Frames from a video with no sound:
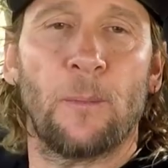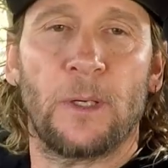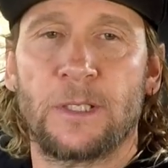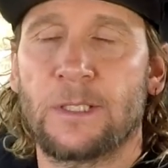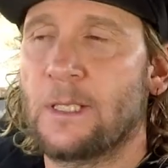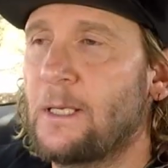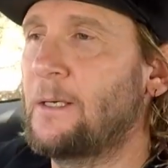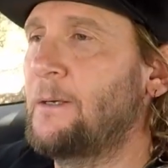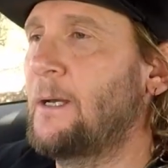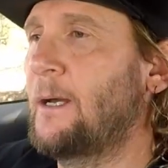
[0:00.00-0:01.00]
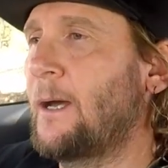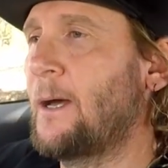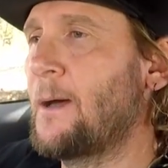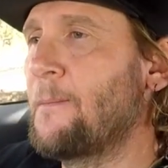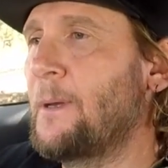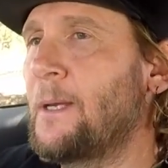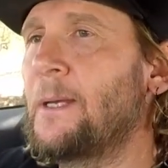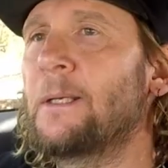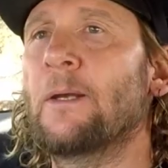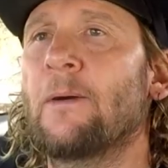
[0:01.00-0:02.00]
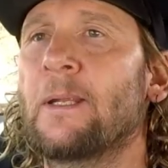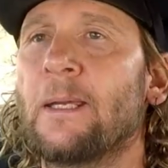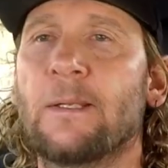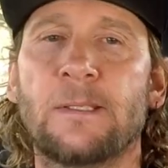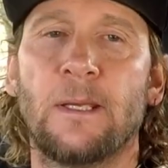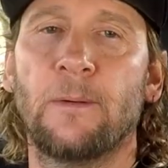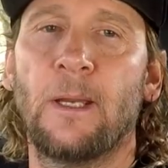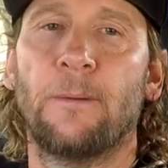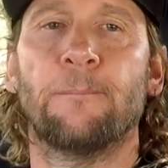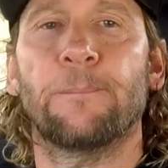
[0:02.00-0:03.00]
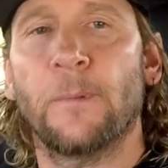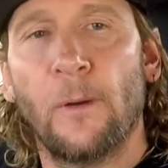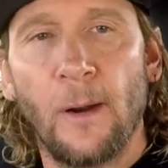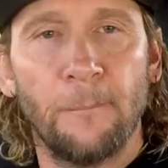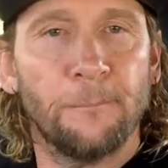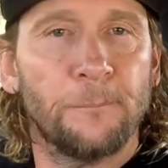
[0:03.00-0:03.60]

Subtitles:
pressures now and go out again and see how we go. All right,